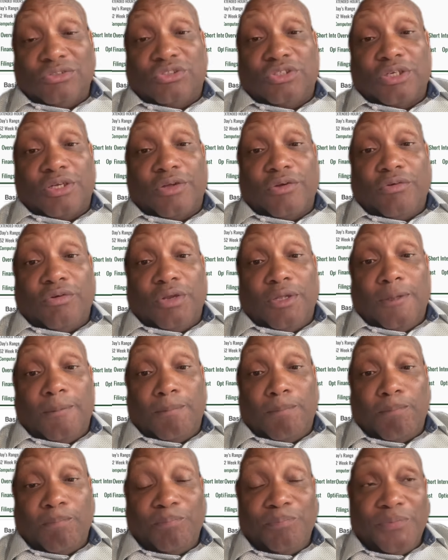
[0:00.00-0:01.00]

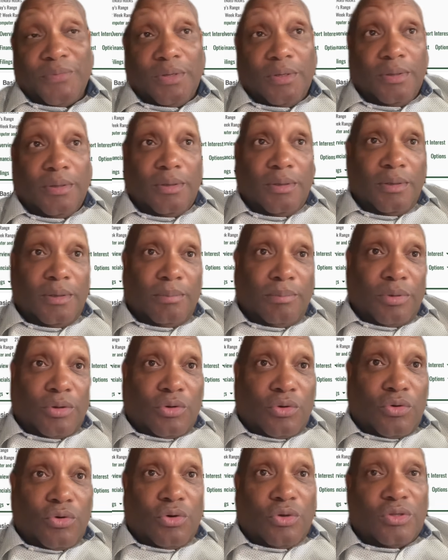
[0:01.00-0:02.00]
security
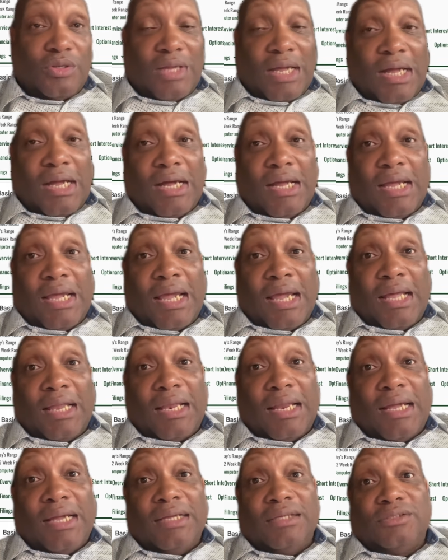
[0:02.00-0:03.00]
because our
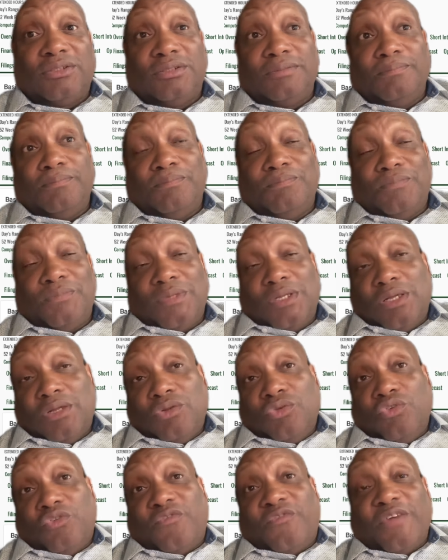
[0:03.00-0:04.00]
allies
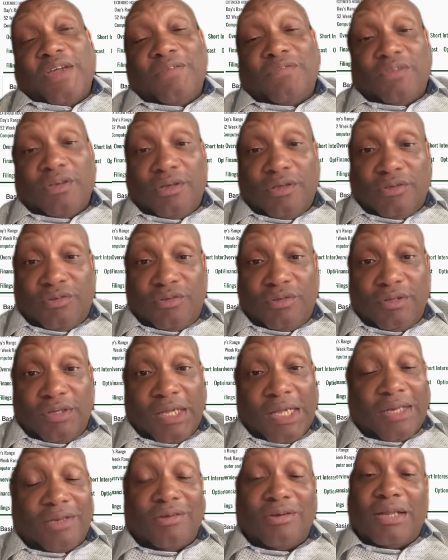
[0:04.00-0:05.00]
lose faith in us.
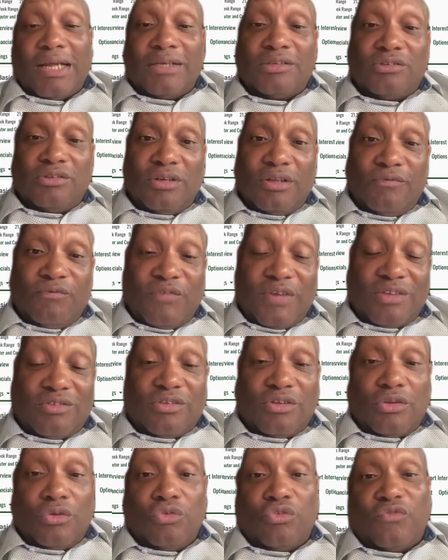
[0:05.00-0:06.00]
International
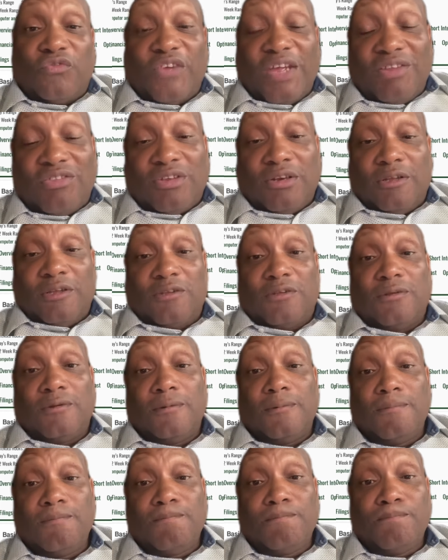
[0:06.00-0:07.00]
investors lose faith in us
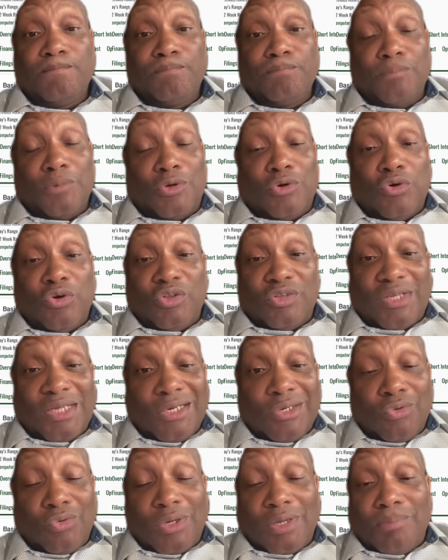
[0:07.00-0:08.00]
because they
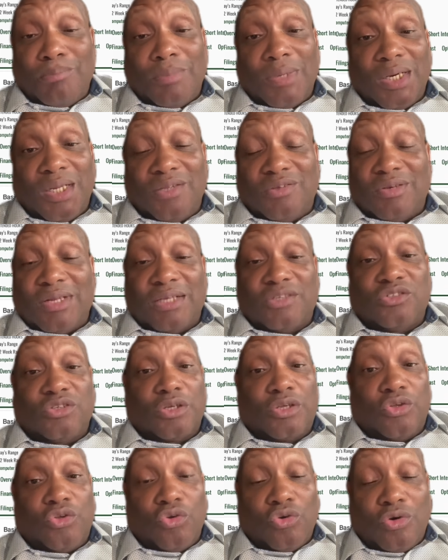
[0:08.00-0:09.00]
know their money's not
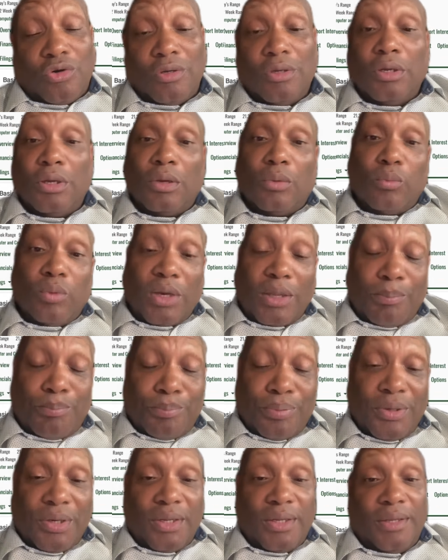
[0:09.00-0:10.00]
secure when they
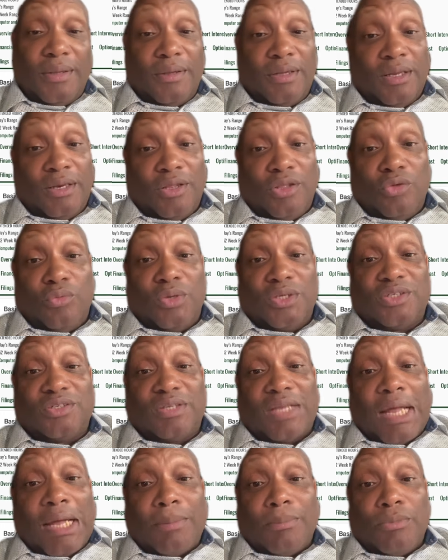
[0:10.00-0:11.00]
put it in the U.S.
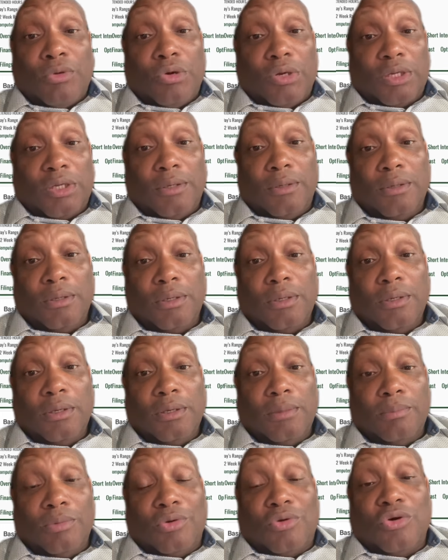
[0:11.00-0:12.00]
stock market.
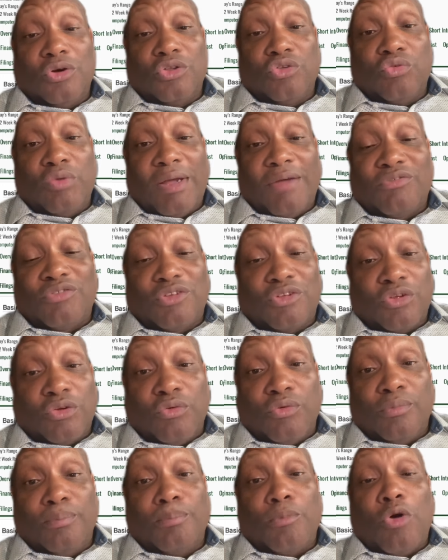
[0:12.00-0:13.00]
Because you have
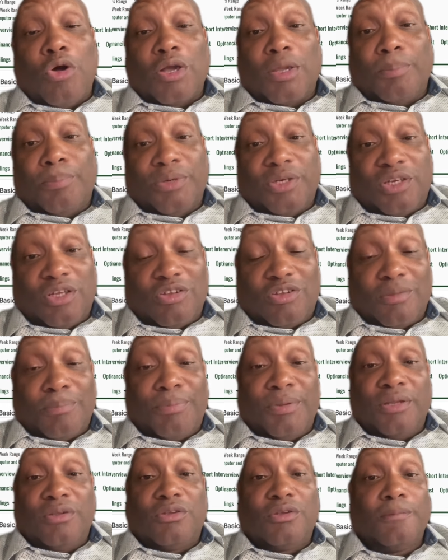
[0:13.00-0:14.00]
certain market
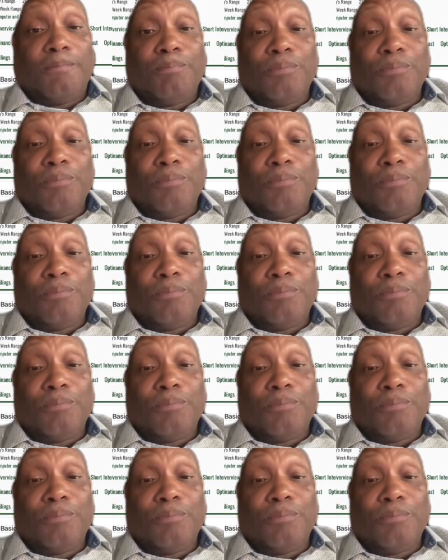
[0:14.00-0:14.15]
participants